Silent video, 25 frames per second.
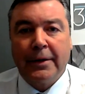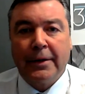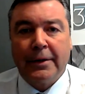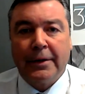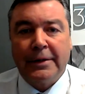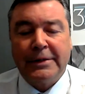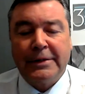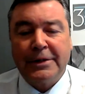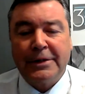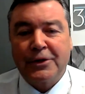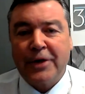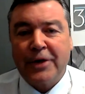
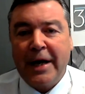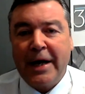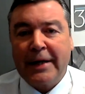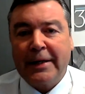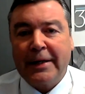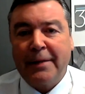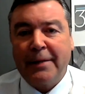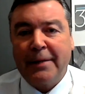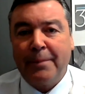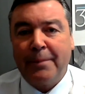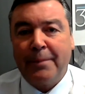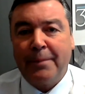This
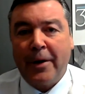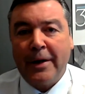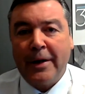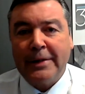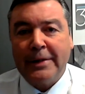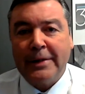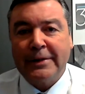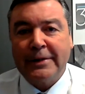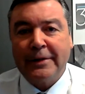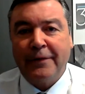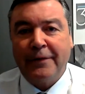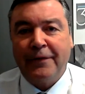attracted
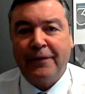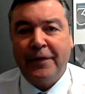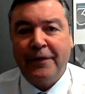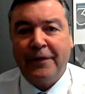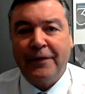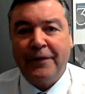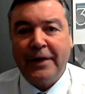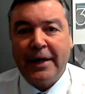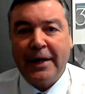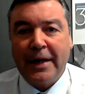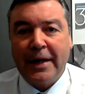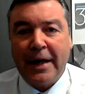buyers at the
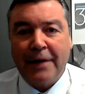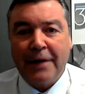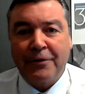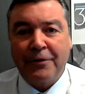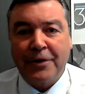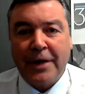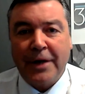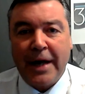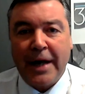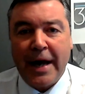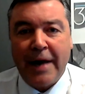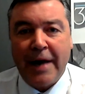50 and
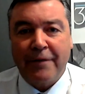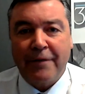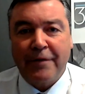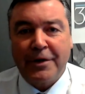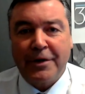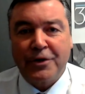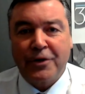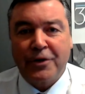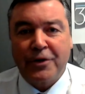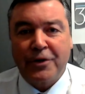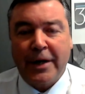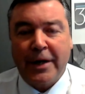100-day
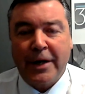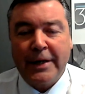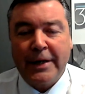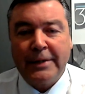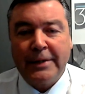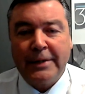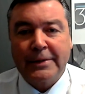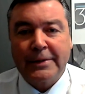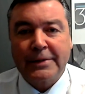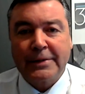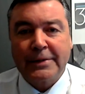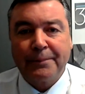average
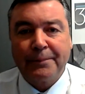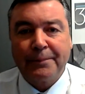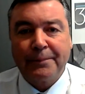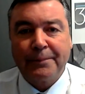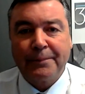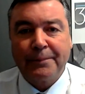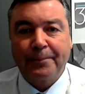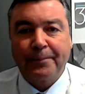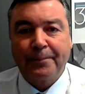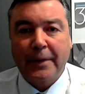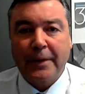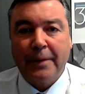rates,
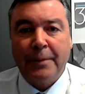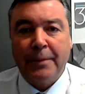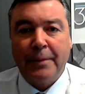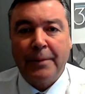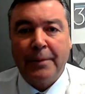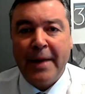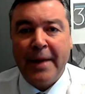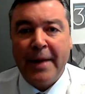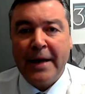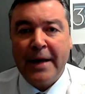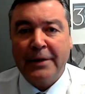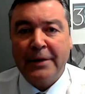but the
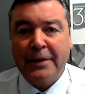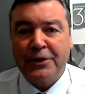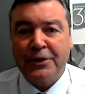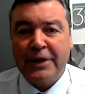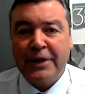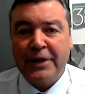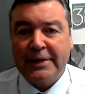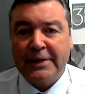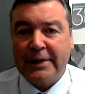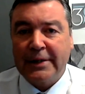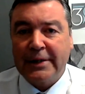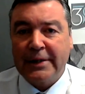bounce
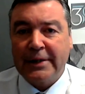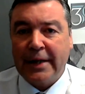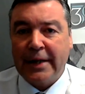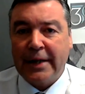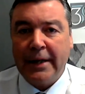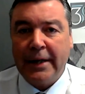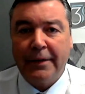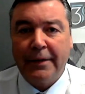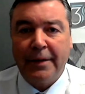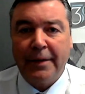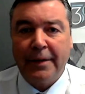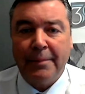
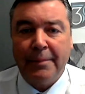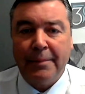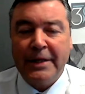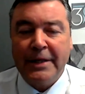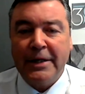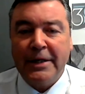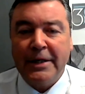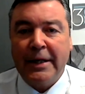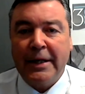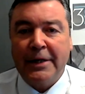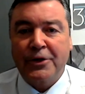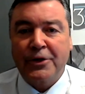yesterday
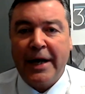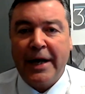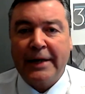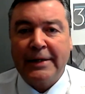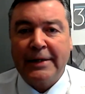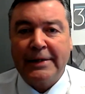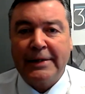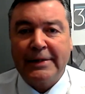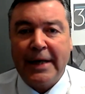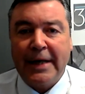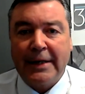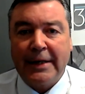immediately
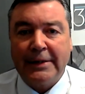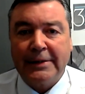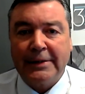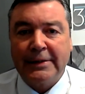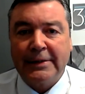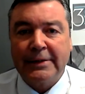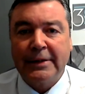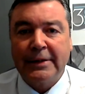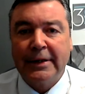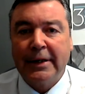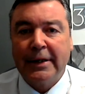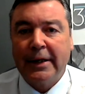attracted
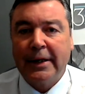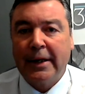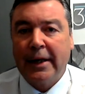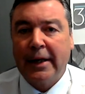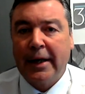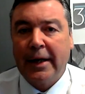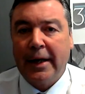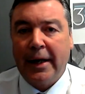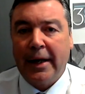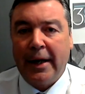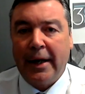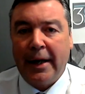sellers,
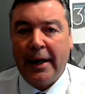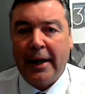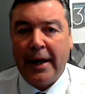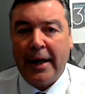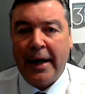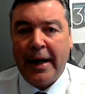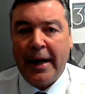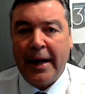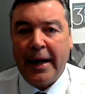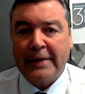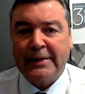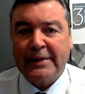
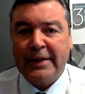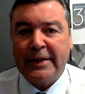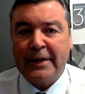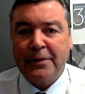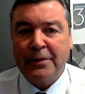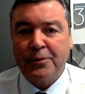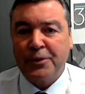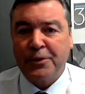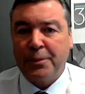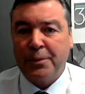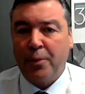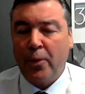and our
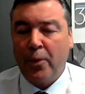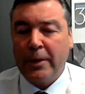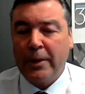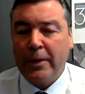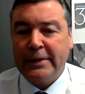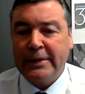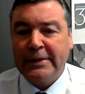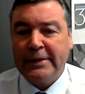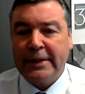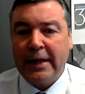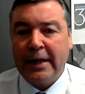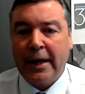signals are
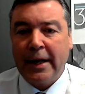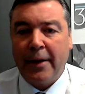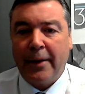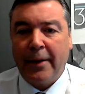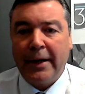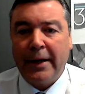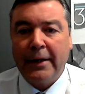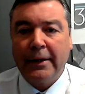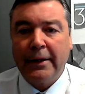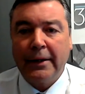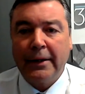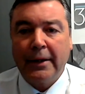pointing
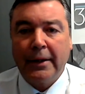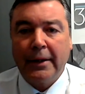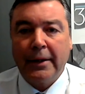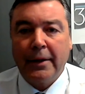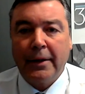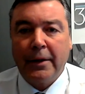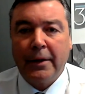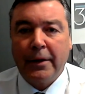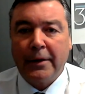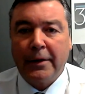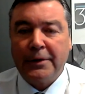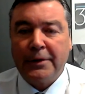lower.
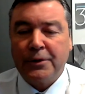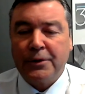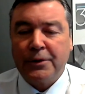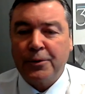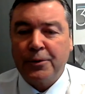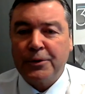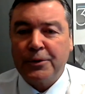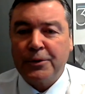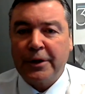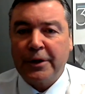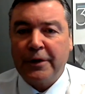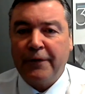There's
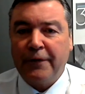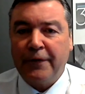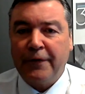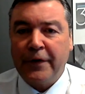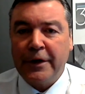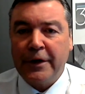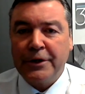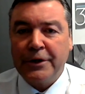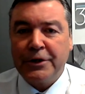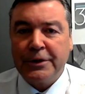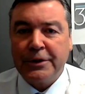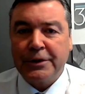also
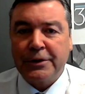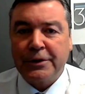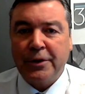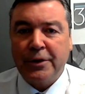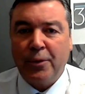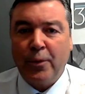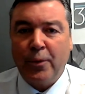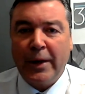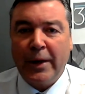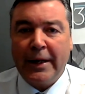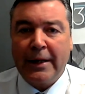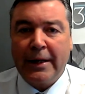divergence
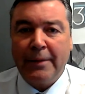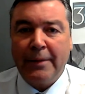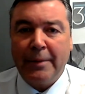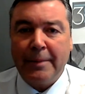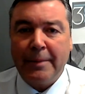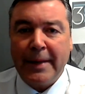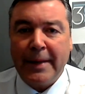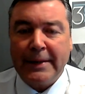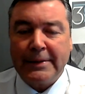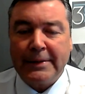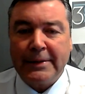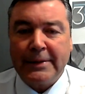on weekly
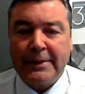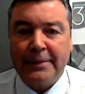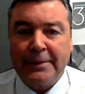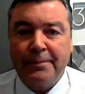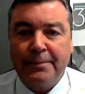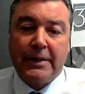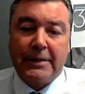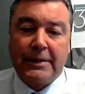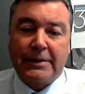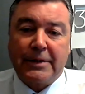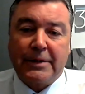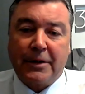
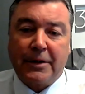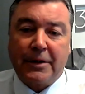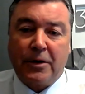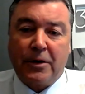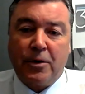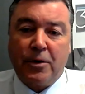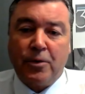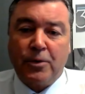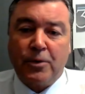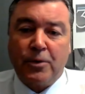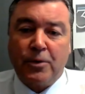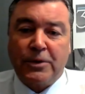momentum,
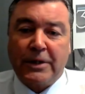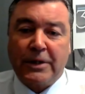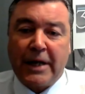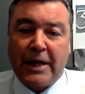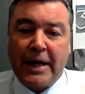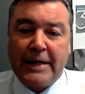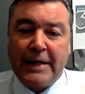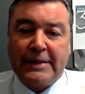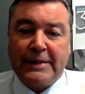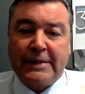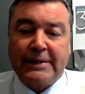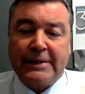so the call
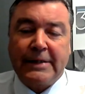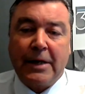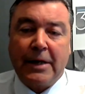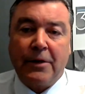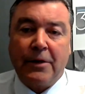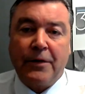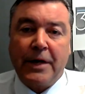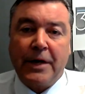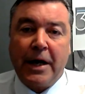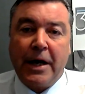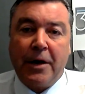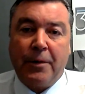today is to
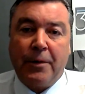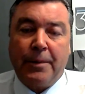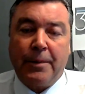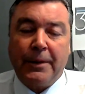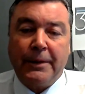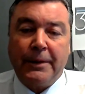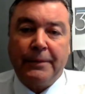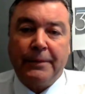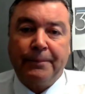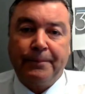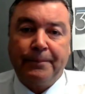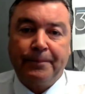sell on the
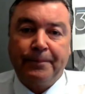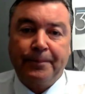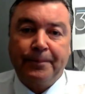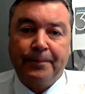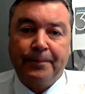open,